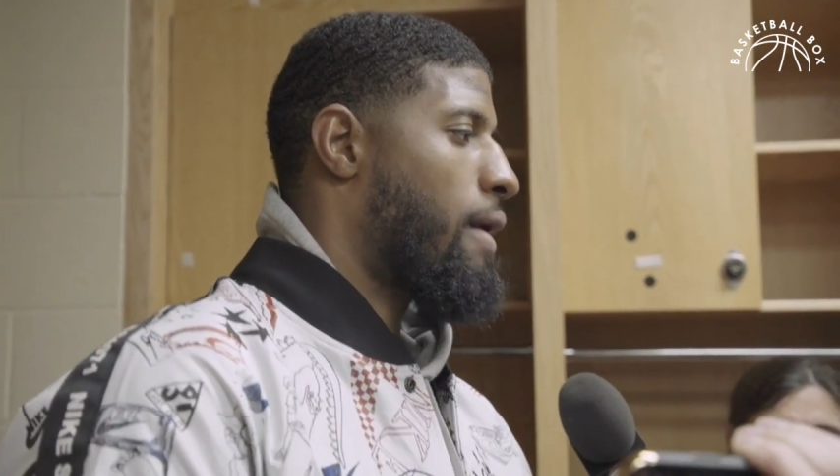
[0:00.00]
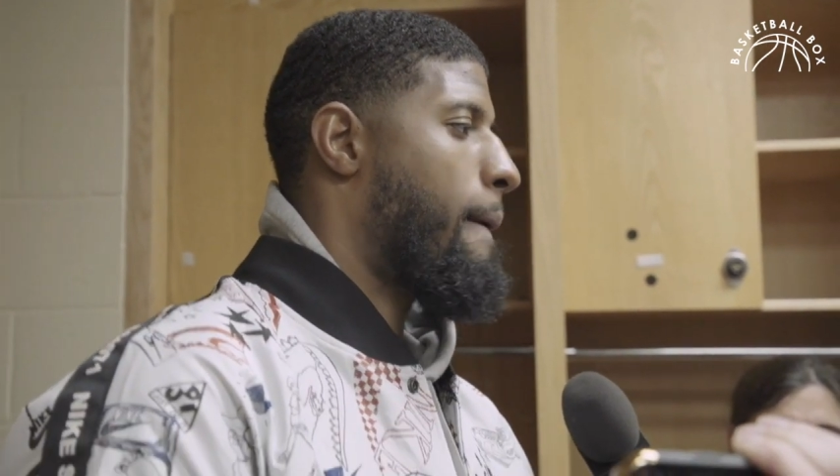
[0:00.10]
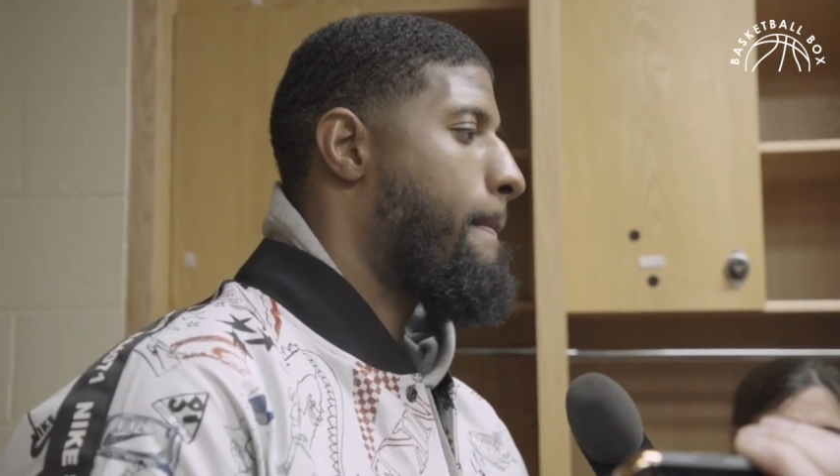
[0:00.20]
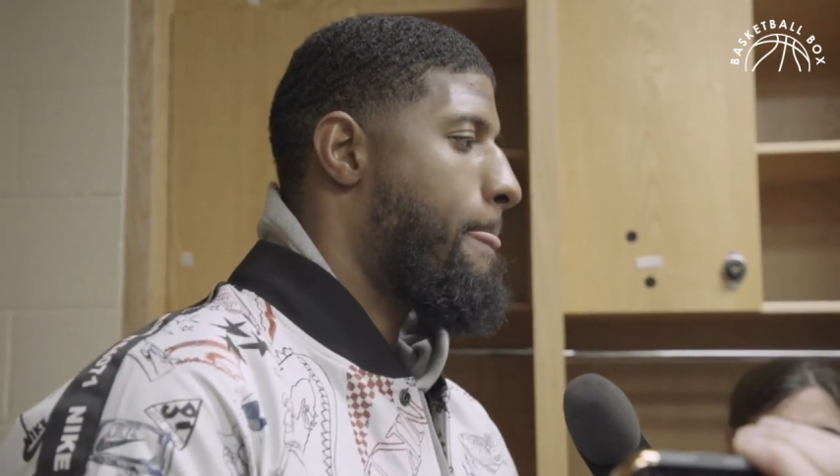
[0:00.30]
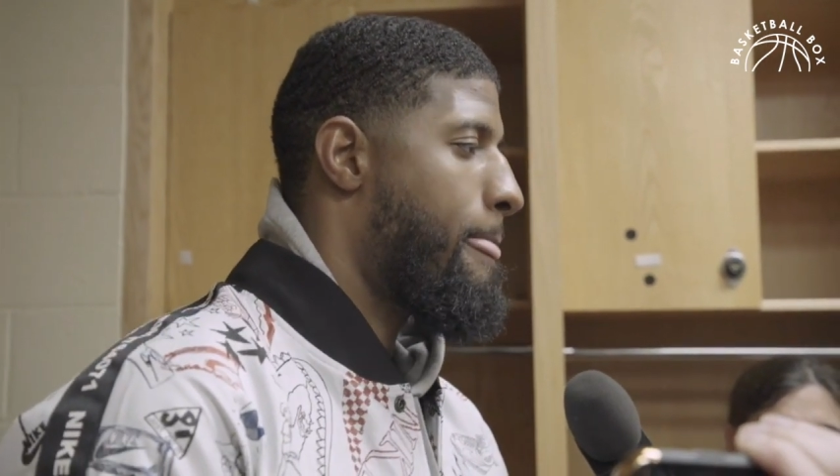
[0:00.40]

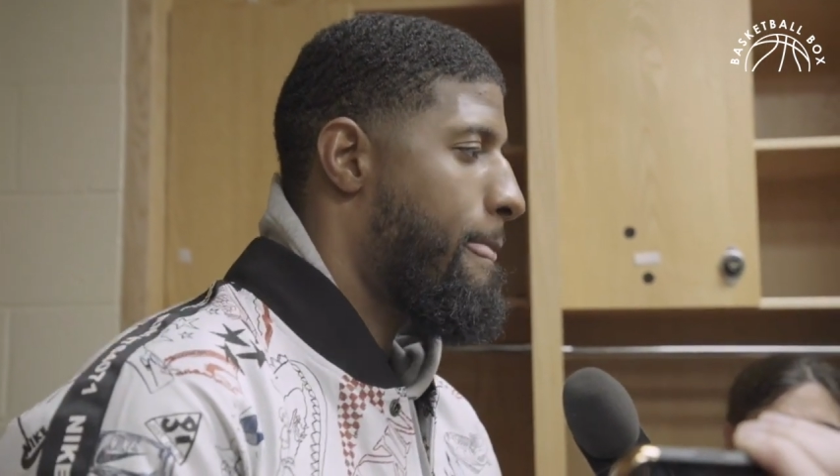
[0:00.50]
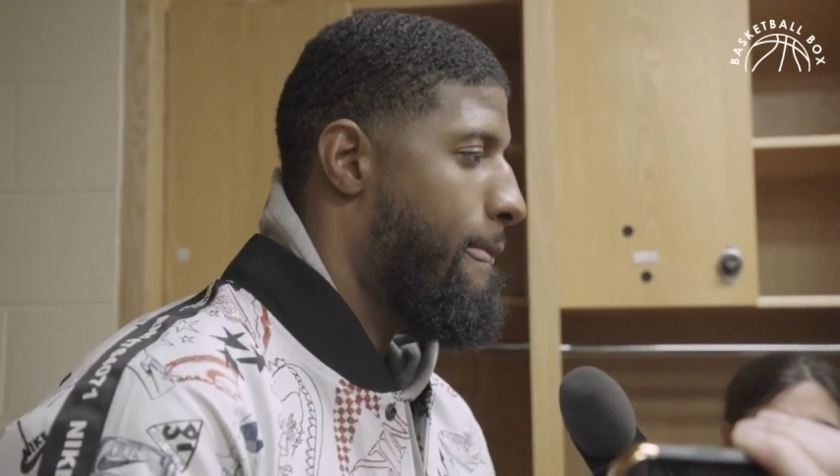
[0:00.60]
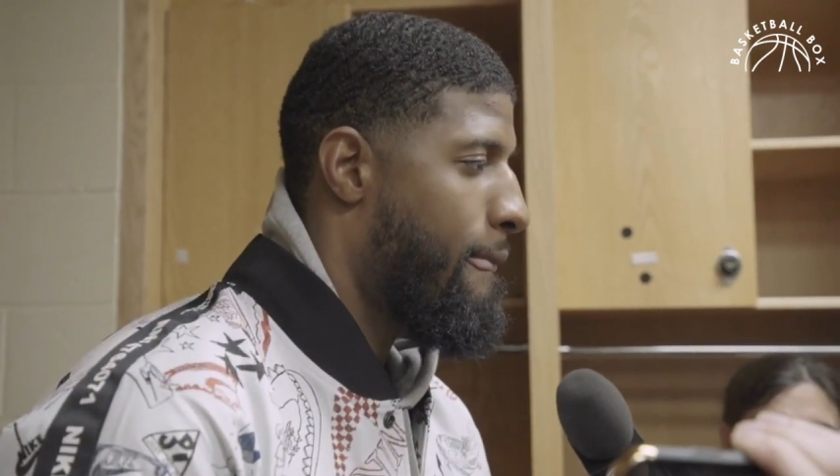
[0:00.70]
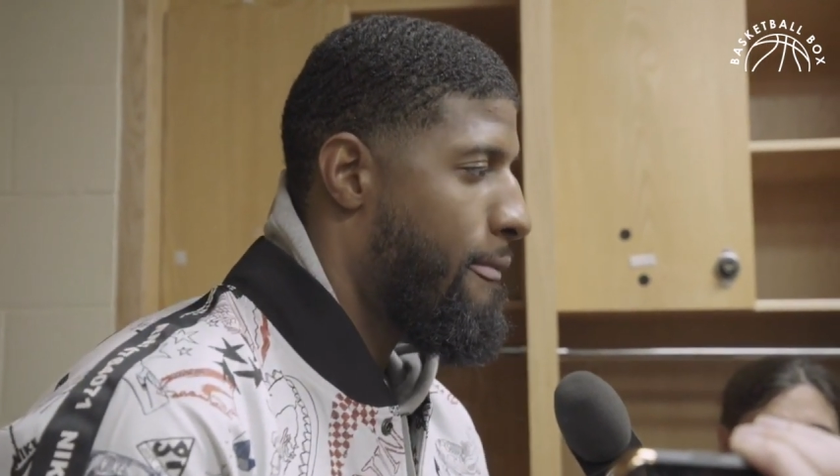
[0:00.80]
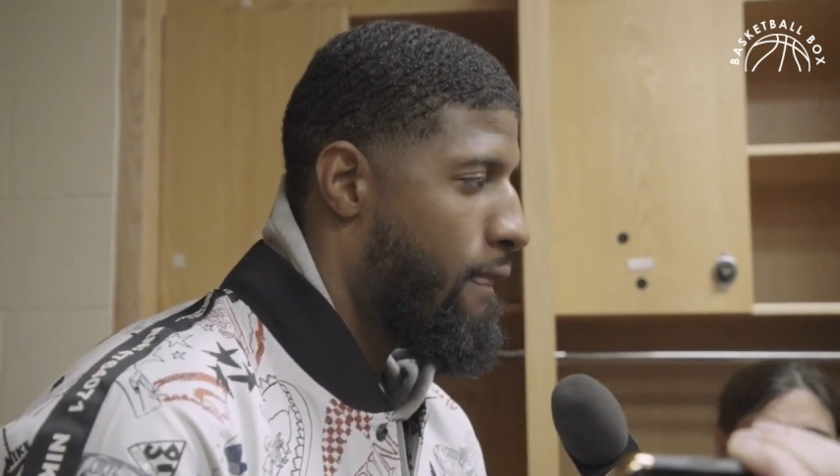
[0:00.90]
days, obviously in
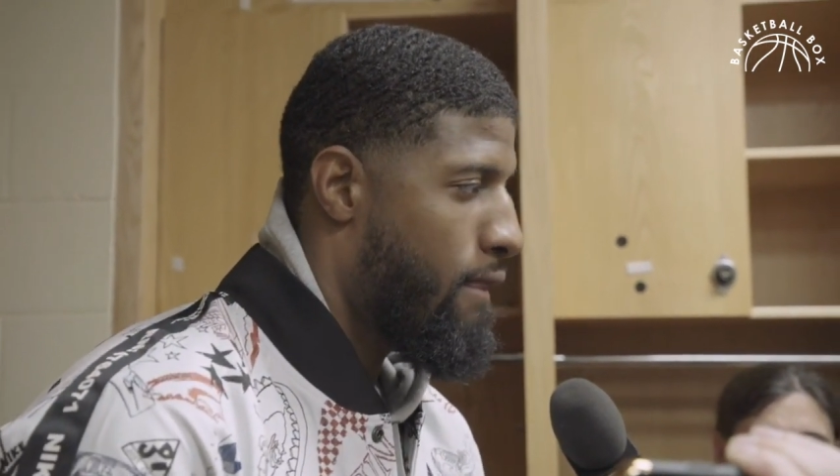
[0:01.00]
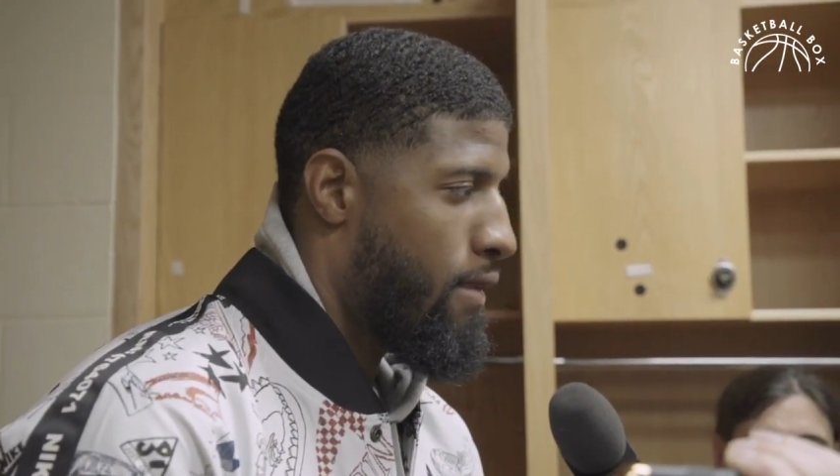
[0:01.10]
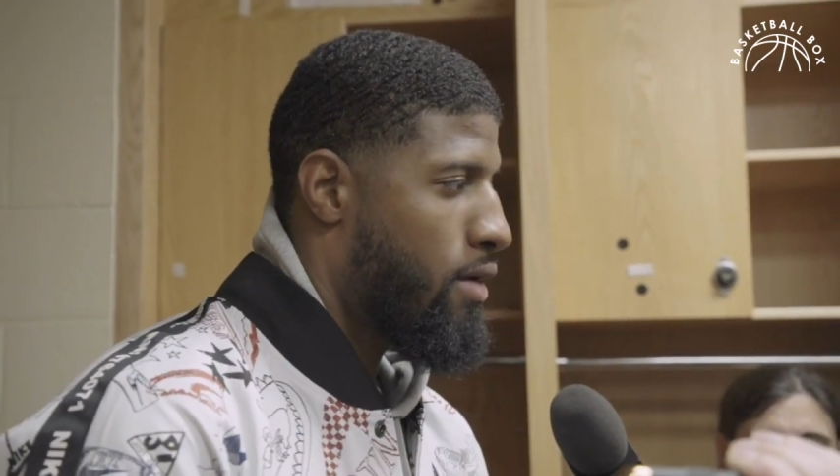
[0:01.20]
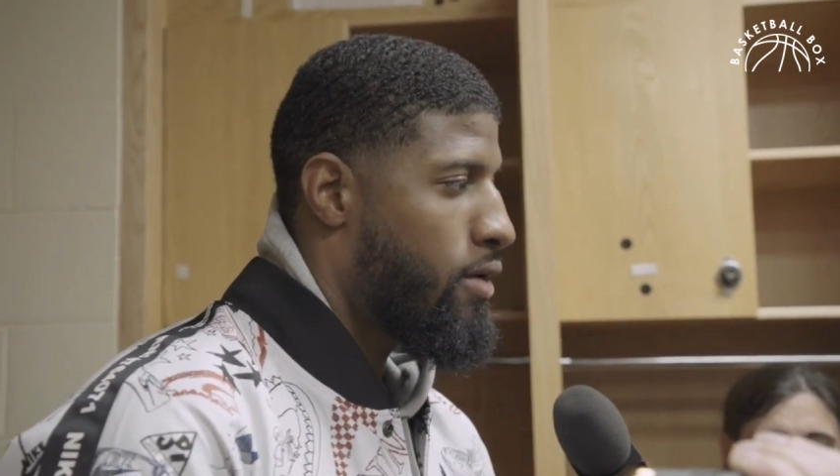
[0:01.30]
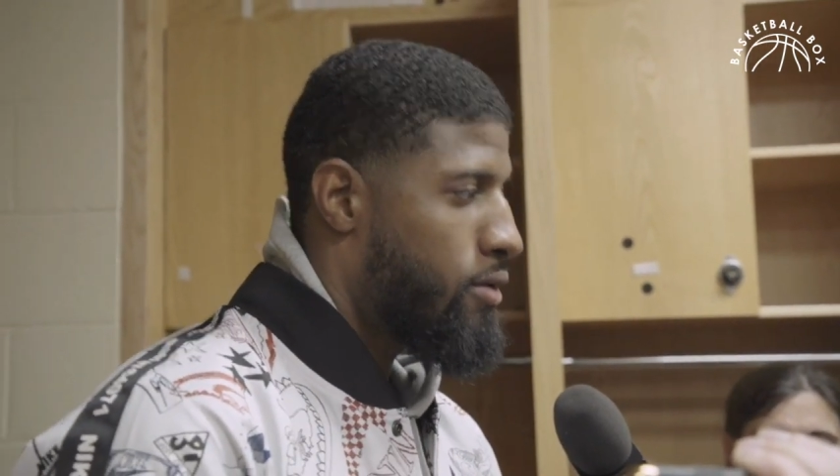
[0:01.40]
Oklahoma, the,